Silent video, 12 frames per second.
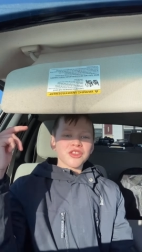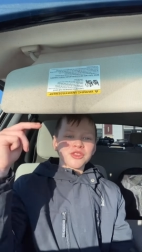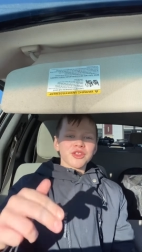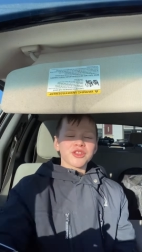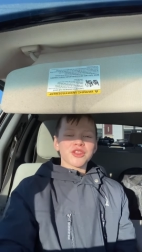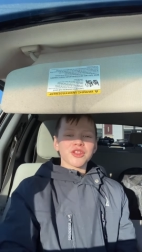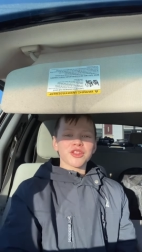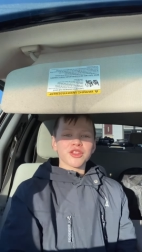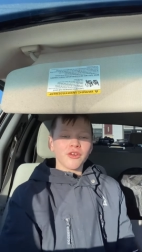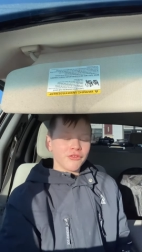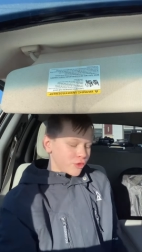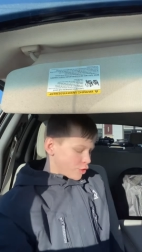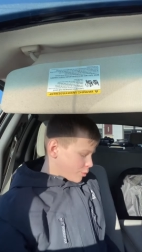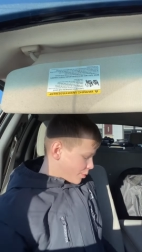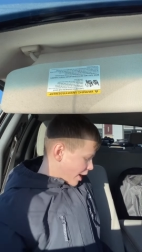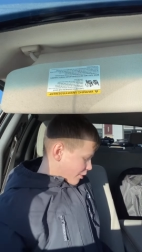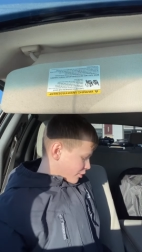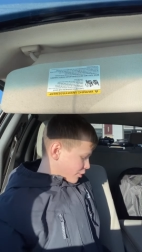This is Stuff You
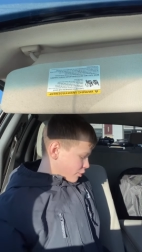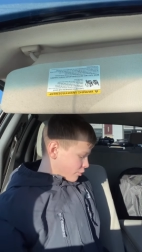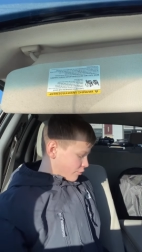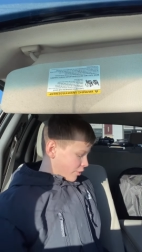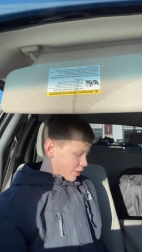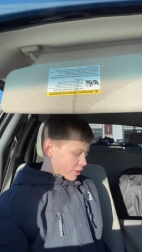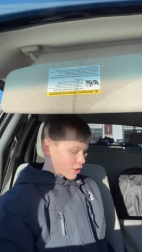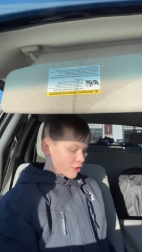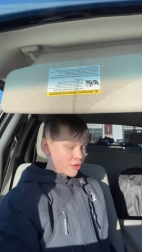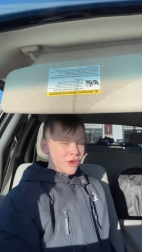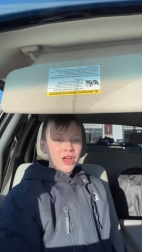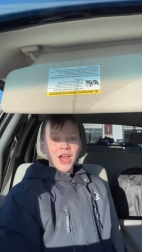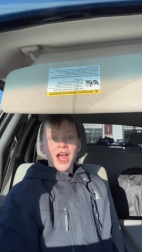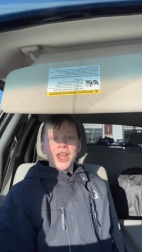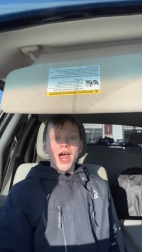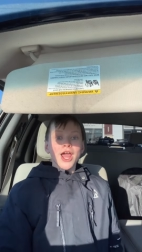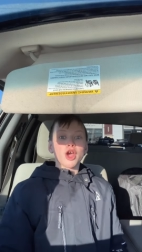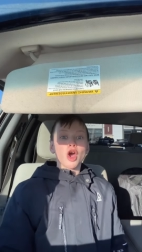back another video, and
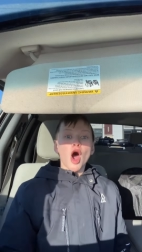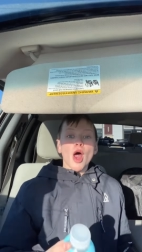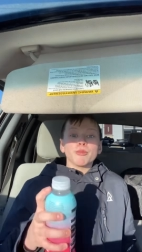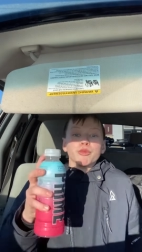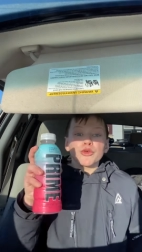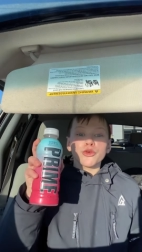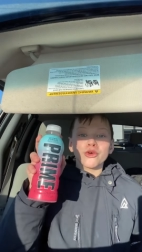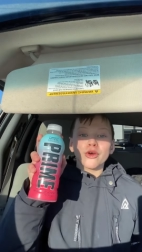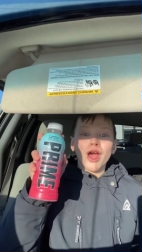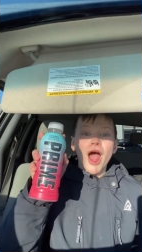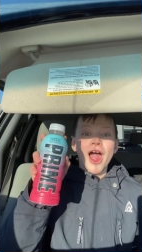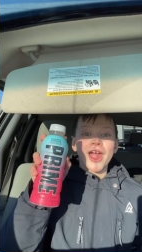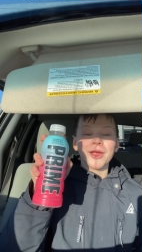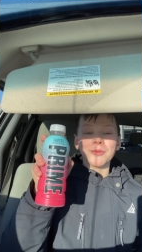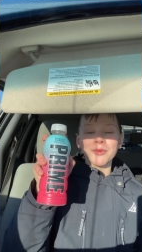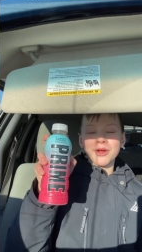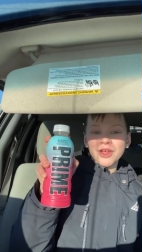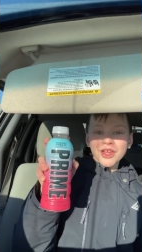I got
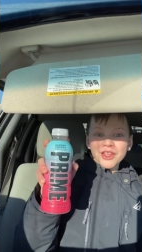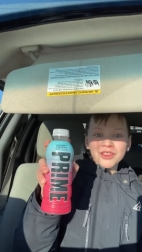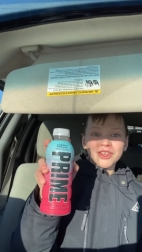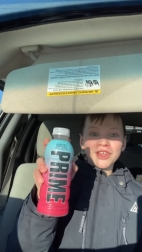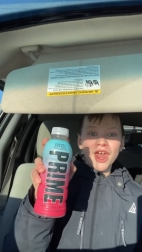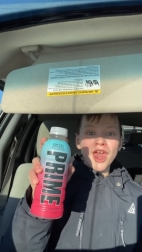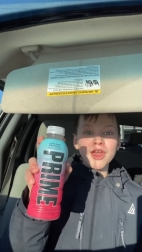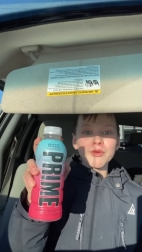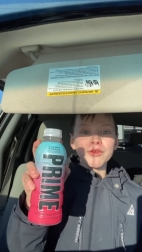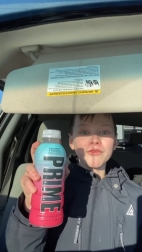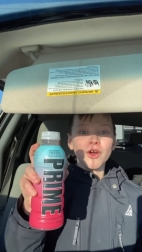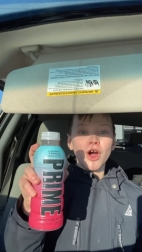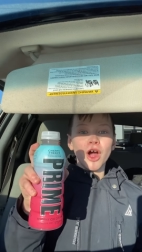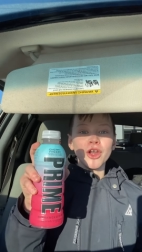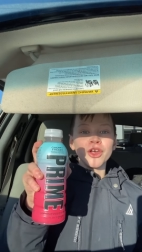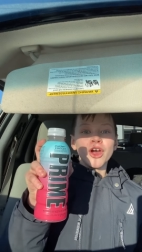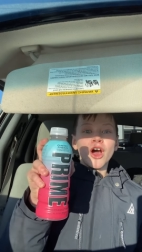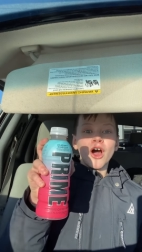Prime. Today we've got
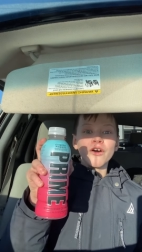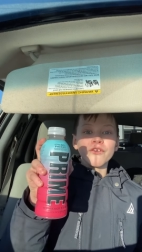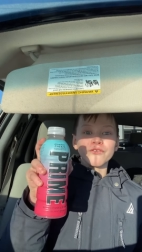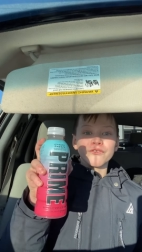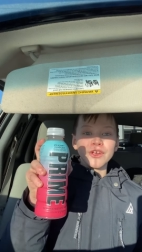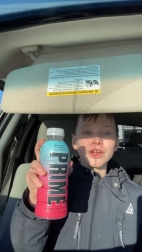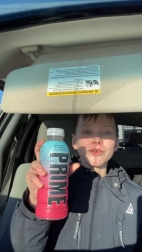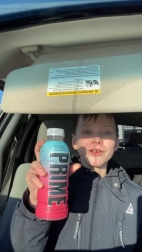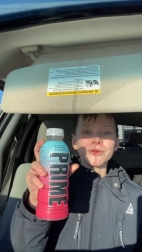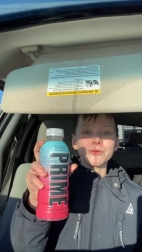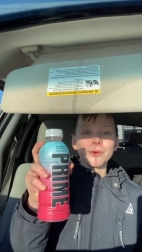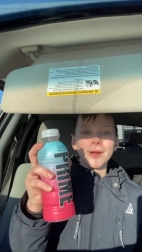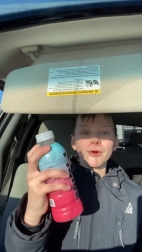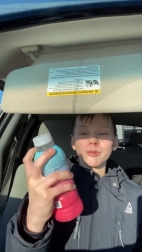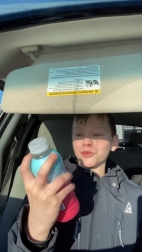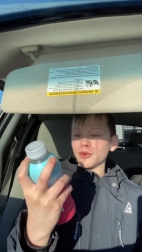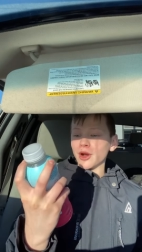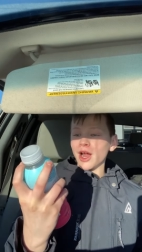a very rare
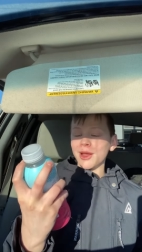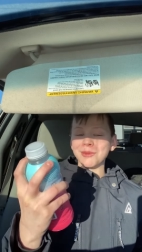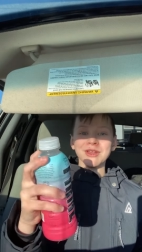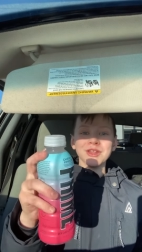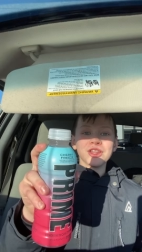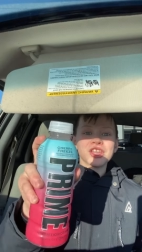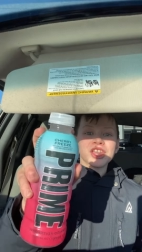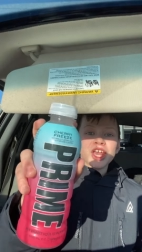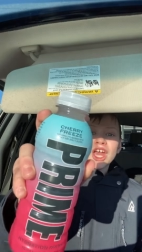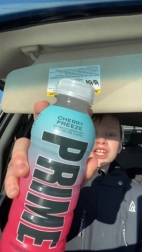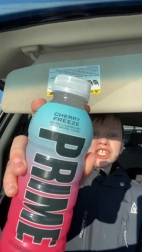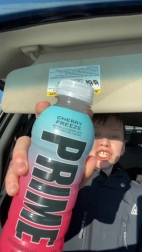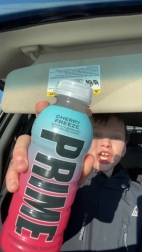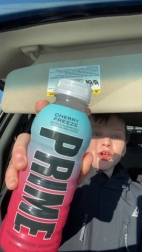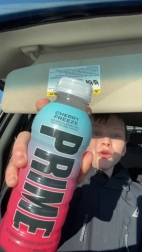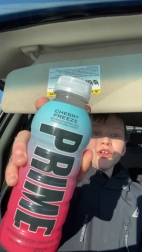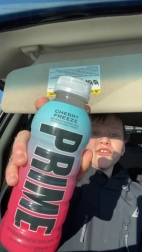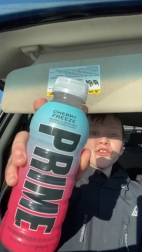Prime. It is
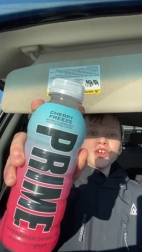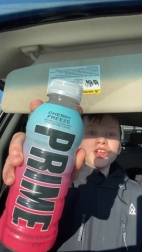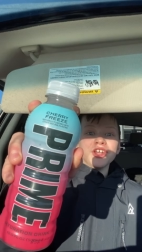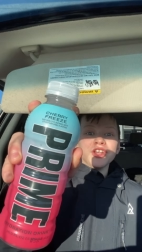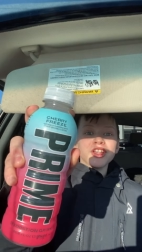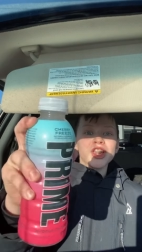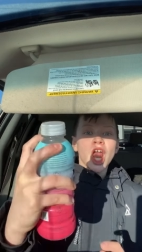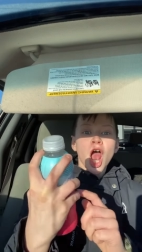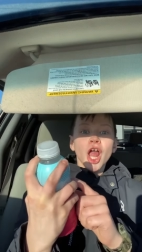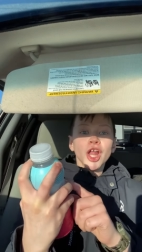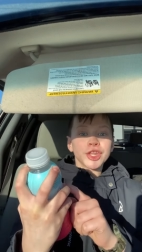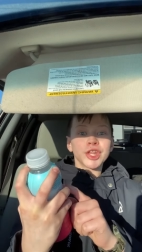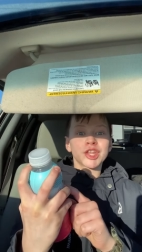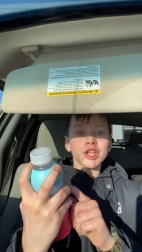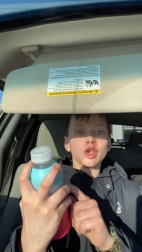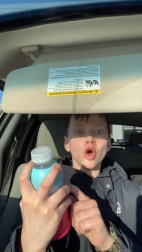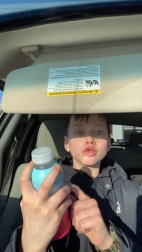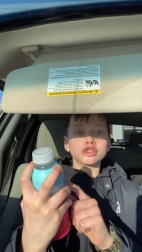Cherry Freeze. This is
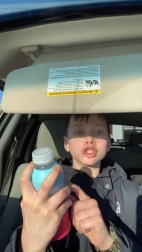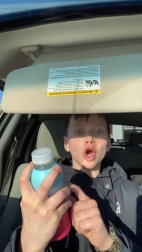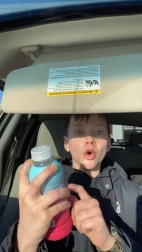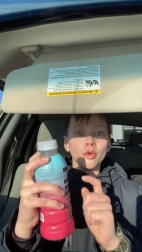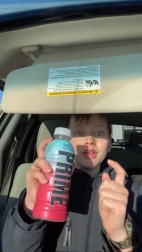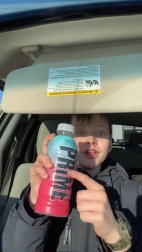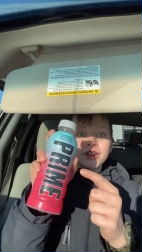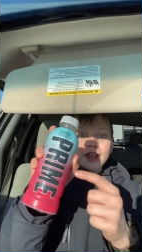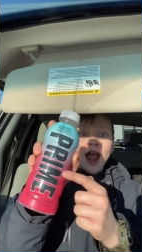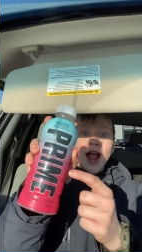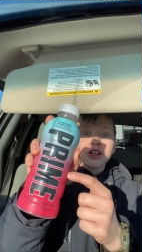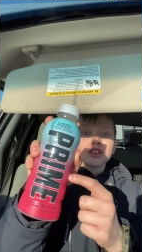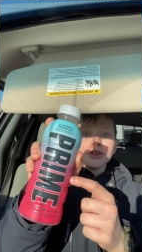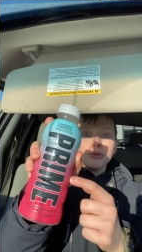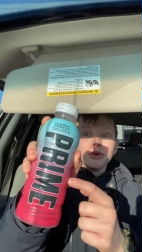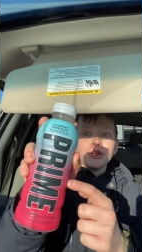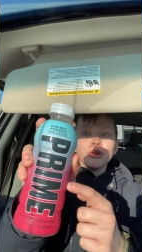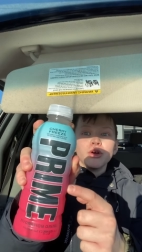no joke. It's actually
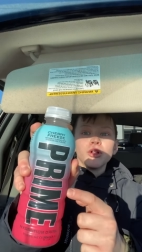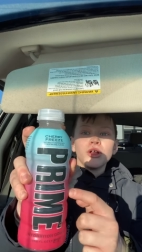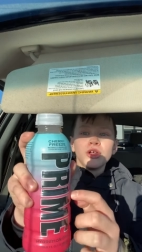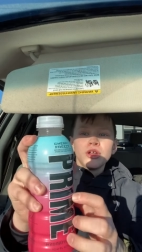real.